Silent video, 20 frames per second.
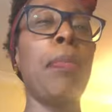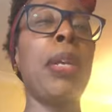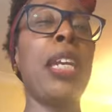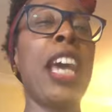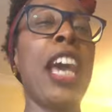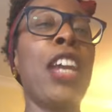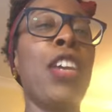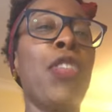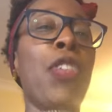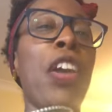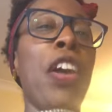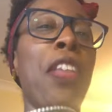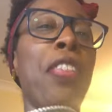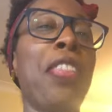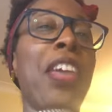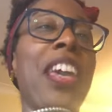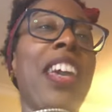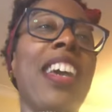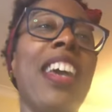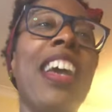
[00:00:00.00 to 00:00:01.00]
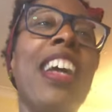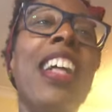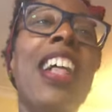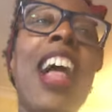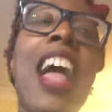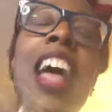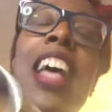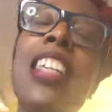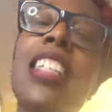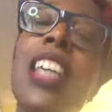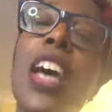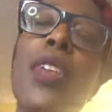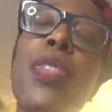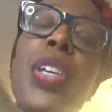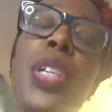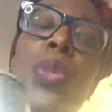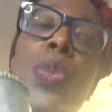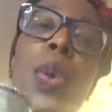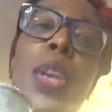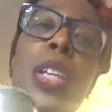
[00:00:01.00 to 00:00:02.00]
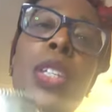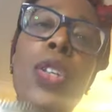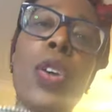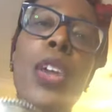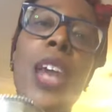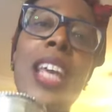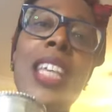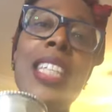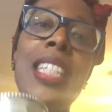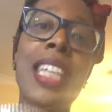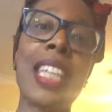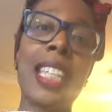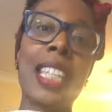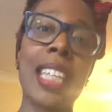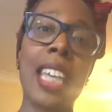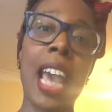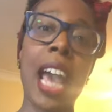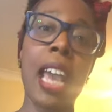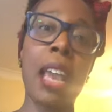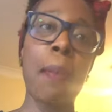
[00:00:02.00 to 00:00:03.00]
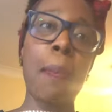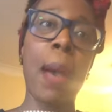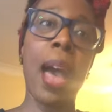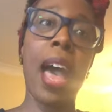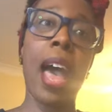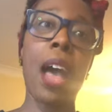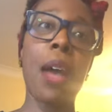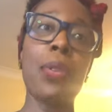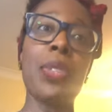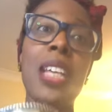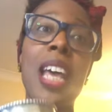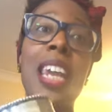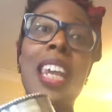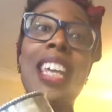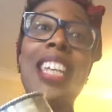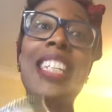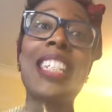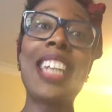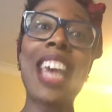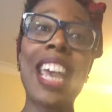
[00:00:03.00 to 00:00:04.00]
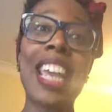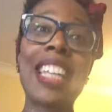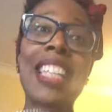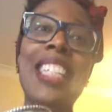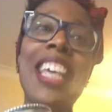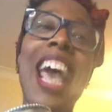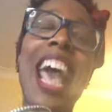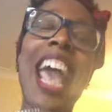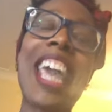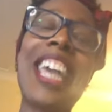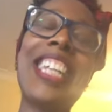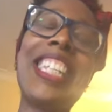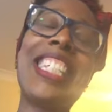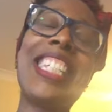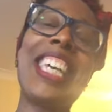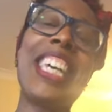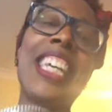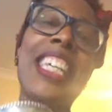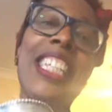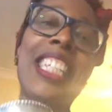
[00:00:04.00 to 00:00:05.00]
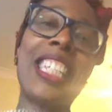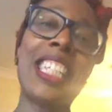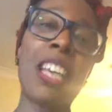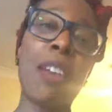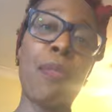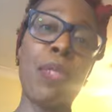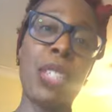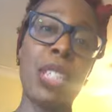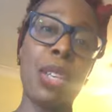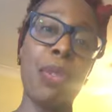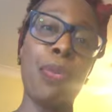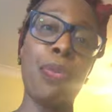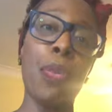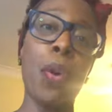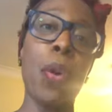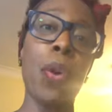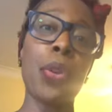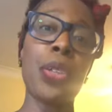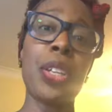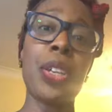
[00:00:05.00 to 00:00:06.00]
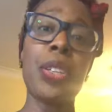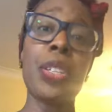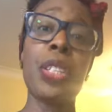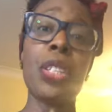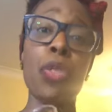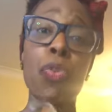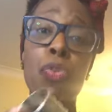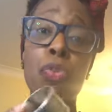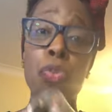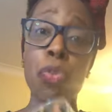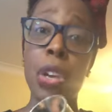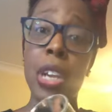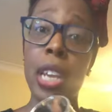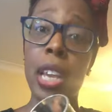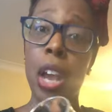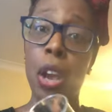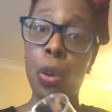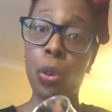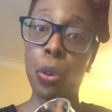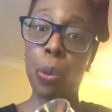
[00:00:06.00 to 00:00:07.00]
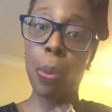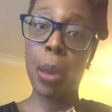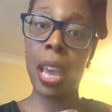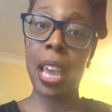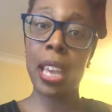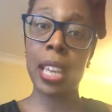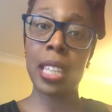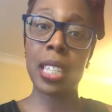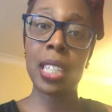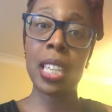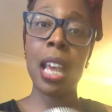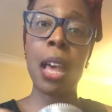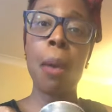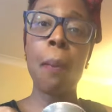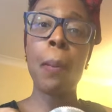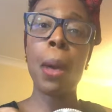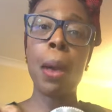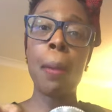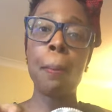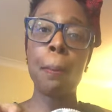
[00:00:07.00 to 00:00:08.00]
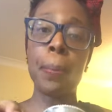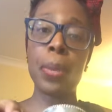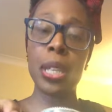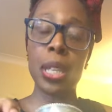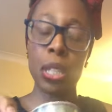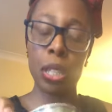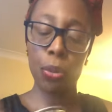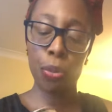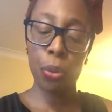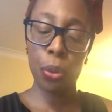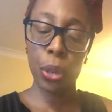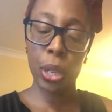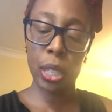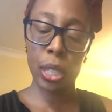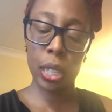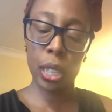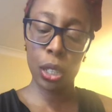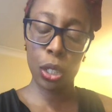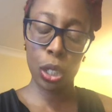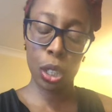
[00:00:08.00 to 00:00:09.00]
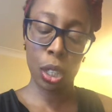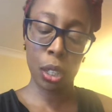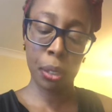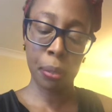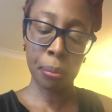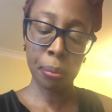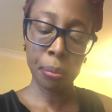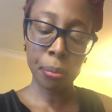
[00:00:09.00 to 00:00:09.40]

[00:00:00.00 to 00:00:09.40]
and Henry, I think. So this one is on at £68, and it dates 1874. So this is a really old piece, but in beautiful condition.